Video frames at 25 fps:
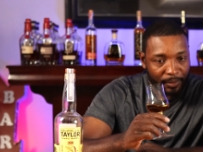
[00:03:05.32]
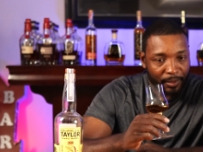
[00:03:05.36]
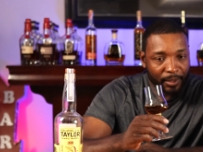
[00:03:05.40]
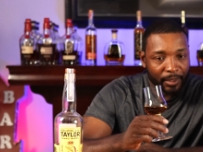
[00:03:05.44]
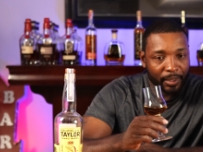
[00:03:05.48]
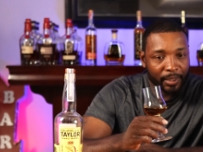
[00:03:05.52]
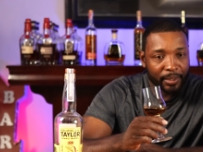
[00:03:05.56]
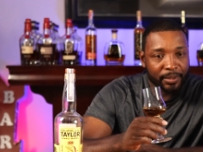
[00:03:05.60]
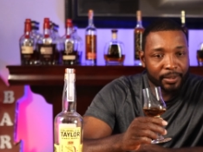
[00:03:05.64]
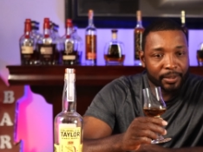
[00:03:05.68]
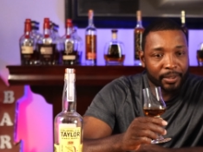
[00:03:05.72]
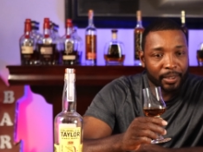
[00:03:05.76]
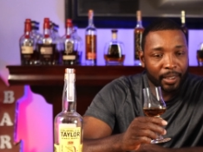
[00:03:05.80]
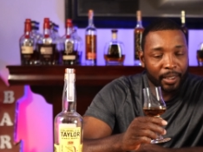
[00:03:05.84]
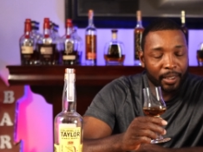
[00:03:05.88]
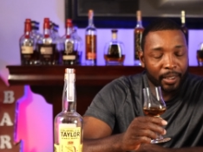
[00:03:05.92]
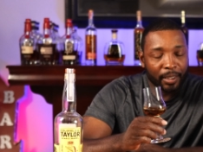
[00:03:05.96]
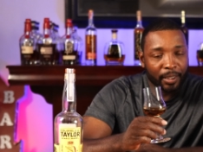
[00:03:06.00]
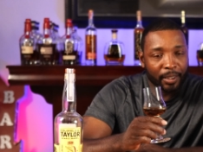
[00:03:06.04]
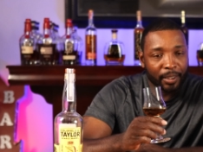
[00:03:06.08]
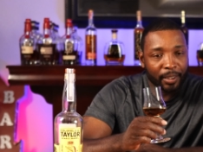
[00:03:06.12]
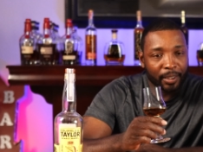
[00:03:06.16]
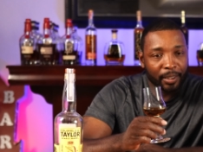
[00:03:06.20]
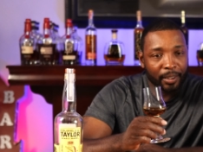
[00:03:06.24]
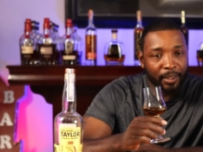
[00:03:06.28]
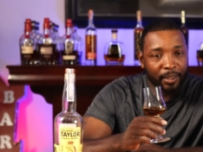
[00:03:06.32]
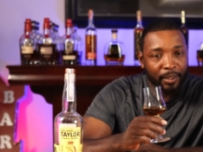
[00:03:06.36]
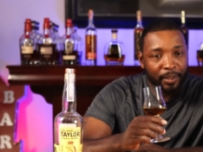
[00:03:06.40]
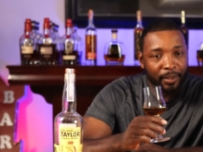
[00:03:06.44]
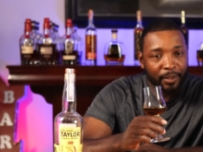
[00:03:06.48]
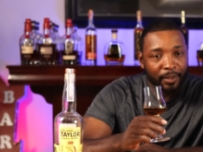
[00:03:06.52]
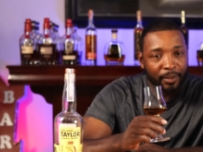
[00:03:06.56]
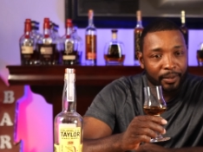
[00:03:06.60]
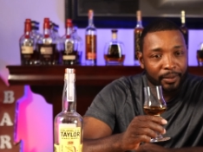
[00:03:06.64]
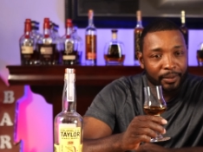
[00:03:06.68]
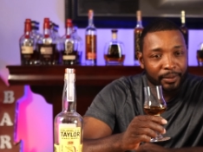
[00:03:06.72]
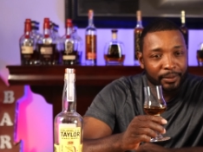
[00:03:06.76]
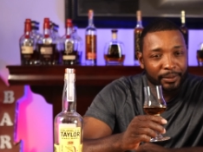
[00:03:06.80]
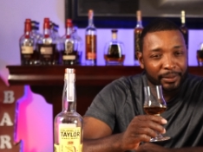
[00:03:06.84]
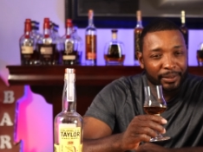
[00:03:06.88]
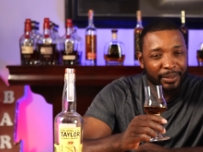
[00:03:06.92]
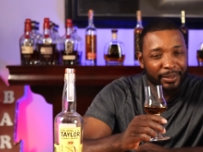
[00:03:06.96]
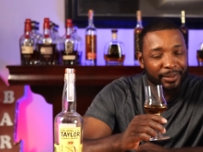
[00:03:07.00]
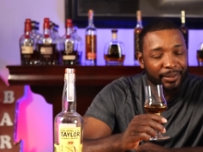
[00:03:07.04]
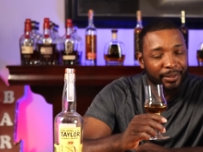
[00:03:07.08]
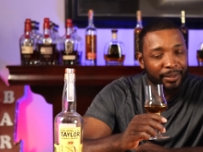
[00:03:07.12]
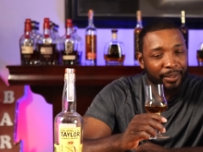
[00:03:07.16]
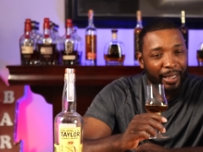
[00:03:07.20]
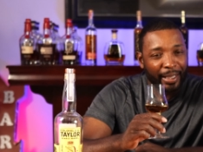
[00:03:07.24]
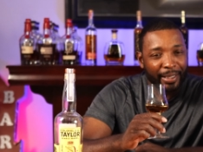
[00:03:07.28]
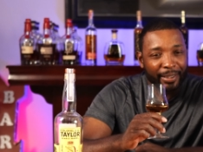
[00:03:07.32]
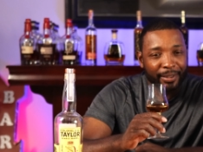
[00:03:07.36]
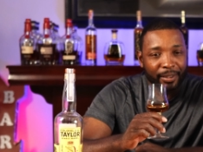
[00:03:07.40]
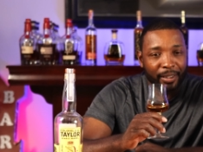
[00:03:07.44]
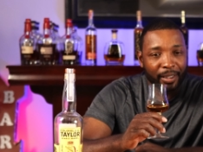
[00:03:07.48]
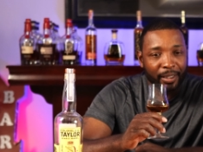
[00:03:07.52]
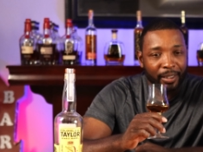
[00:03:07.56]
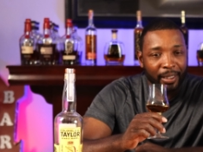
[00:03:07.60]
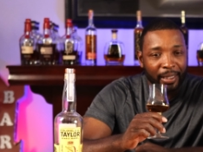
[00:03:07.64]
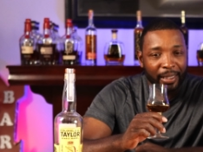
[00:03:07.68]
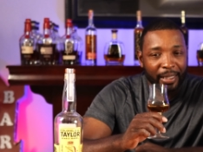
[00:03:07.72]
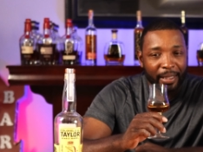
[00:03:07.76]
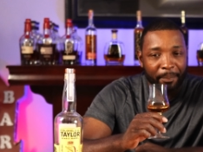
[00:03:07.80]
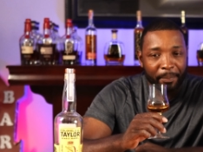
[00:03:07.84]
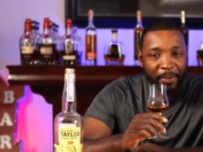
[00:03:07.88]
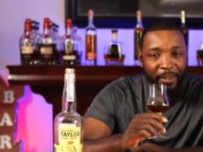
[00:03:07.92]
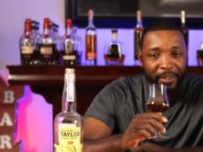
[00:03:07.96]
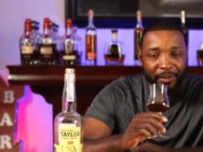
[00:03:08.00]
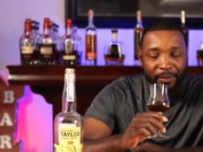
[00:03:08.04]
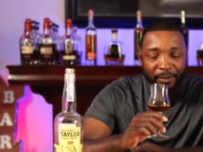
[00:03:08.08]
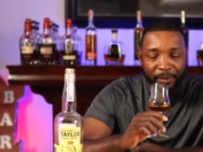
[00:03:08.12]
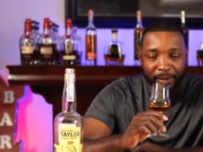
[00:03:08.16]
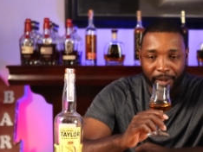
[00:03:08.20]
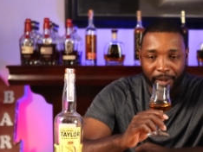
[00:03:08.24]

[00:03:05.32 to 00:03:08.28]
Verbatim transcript: It's uh just like a lemon.